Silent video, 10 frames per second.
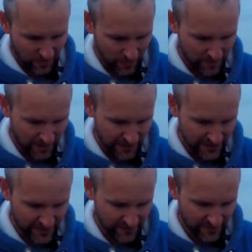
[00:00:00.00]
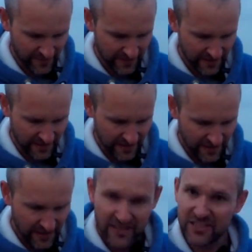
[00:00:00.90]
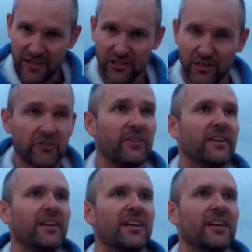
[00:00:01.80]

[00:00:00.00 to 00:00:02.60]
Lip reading: What a bonus. So that was a lot of fun.